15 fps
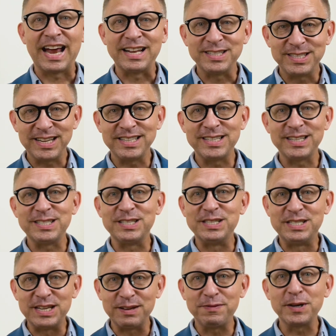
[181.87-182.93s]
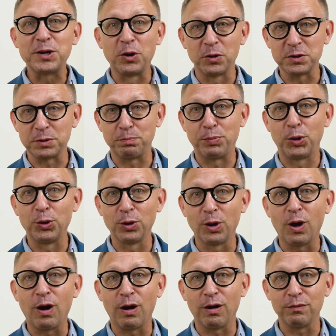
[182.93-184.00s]
And since it's difficult to pull
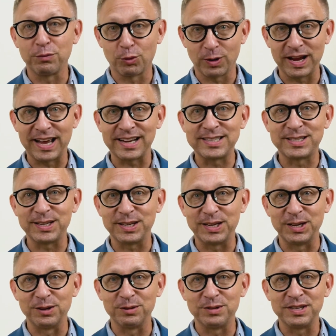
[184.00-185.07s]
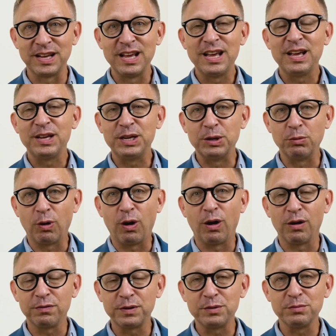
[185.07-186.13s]
off or execute, you
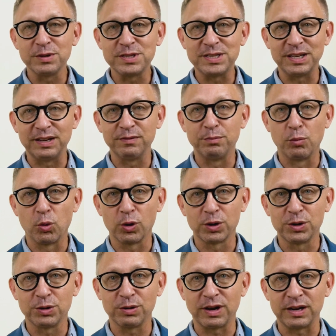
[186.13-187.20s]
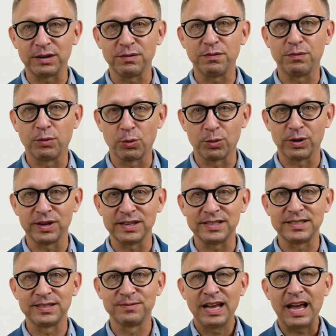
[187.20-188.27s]
often receive more credit for
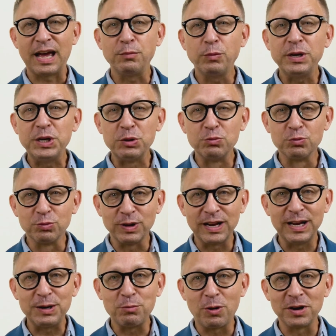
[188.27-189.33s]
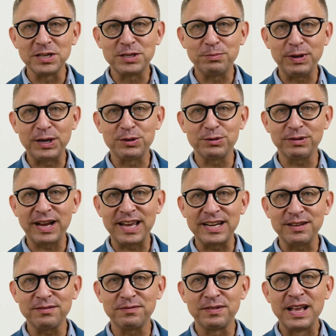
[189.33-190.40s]
it. And when you really want to be
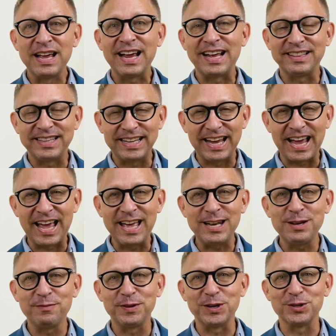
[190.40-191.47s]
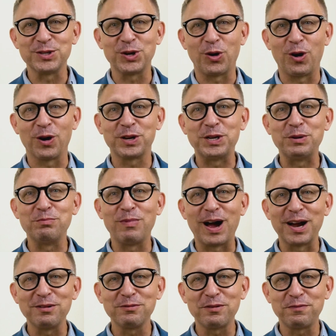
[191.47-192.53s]
creative, at the end of your talk, you
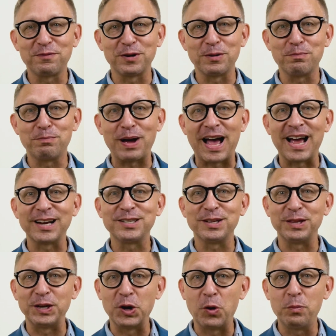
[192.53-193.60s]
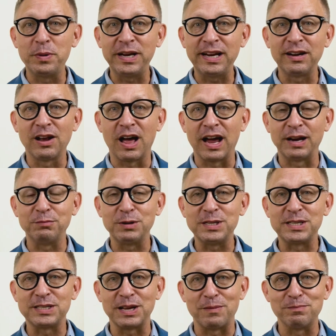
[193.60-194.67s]
might refer back to the opening line with
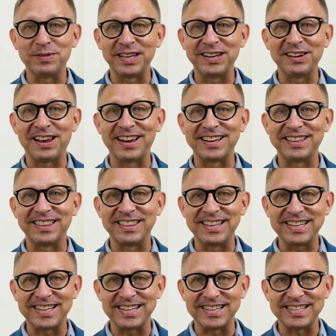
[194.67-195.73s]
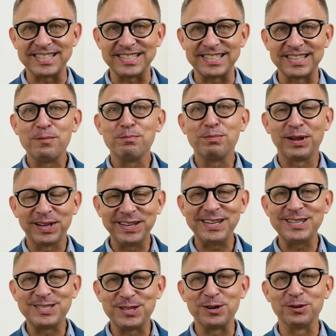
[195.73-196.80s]
something like this:
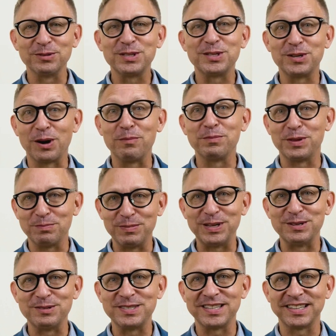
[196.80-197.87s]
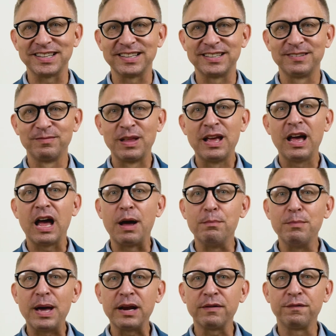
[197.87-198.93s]
please don't stop the music. A
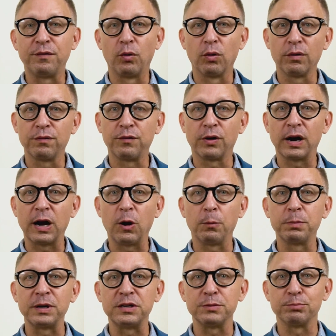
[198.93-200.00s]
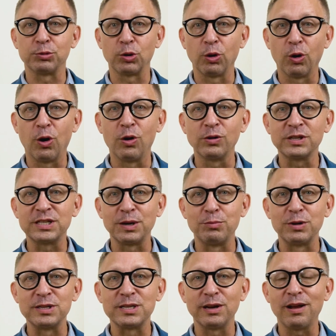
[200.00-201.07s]
metaphor for helping to prolong
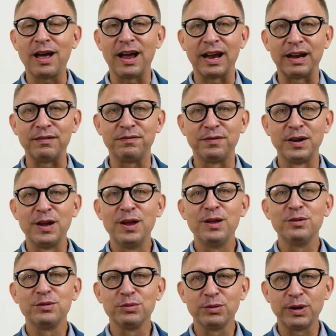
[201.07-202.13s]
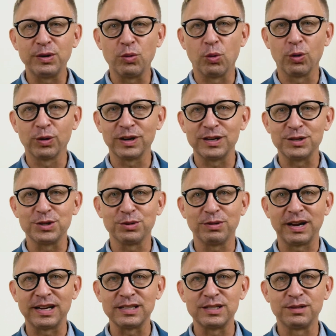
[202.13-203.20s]
someone's life through an organ
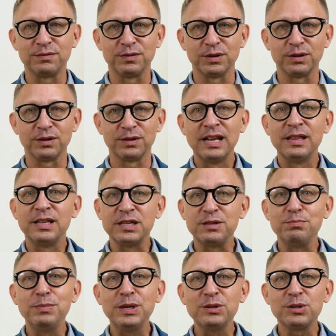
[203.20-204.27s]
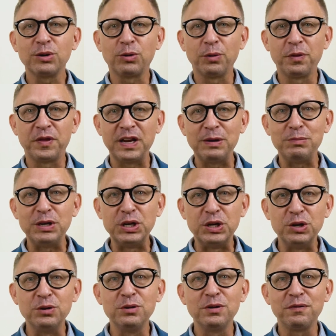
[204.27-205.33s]
transfer. This musical theme
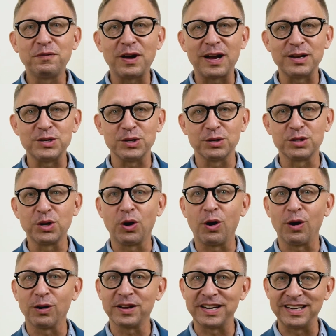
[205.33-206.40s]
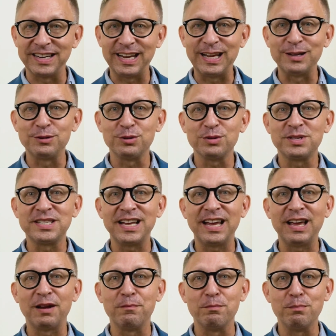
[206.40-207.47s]
unifies your talk in an
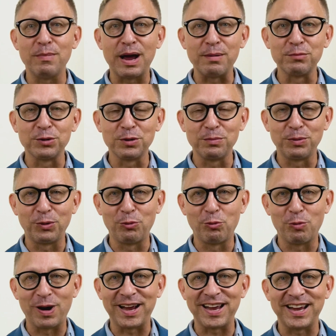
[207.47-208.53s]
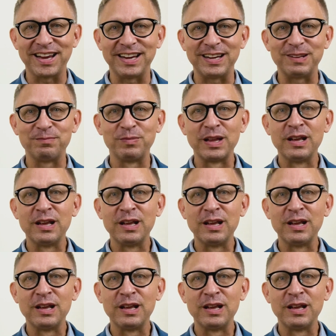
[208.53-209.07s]
interesting and memorable way.